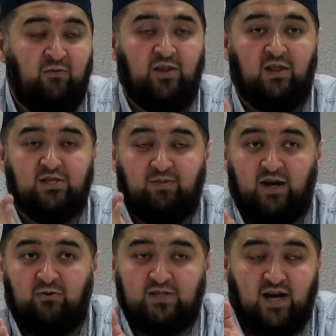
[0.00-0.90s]
When Allah
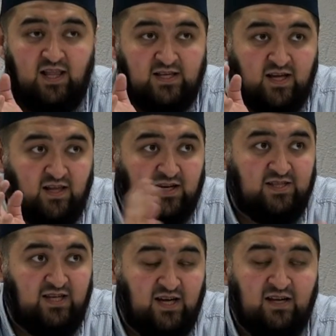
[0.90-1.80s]
subhanahu wa ta'ala is
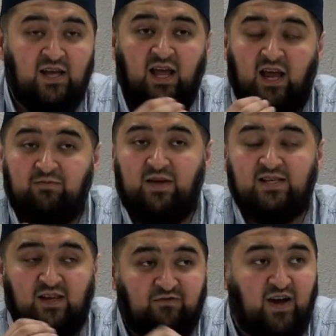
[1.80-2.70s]
Al-Qadir, it
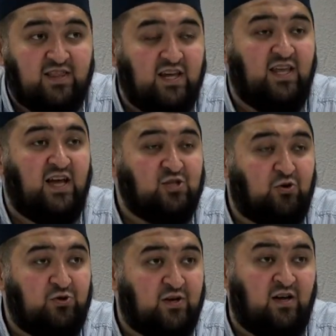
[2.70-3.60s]
means in fact that He has
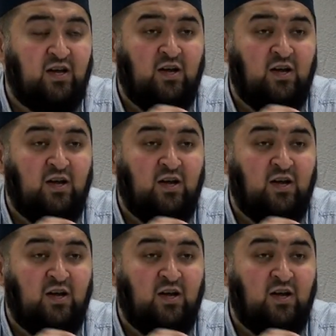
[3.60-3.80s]
Qudra.